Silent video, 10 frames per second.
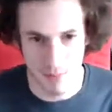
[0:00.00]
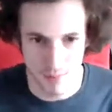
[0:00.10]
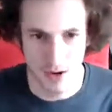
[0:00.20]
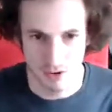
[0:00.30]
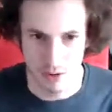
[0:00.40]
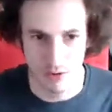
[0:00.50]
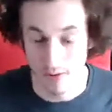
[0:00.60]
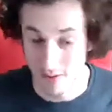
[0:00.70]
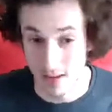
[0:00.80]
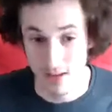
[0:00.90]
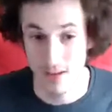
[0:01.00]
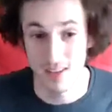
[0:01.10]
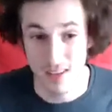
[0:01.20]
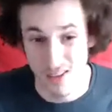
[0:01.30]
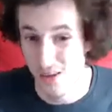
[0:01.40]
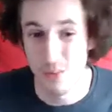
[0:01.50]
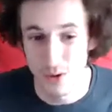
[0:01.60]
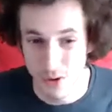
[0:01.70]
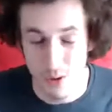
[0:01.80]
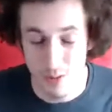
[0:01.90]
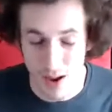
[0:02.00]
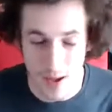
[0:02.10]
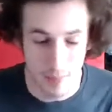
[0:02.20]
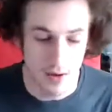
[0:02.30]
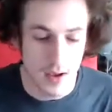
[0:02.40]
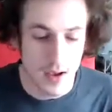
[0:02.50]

make sure that things like this simply don't happen.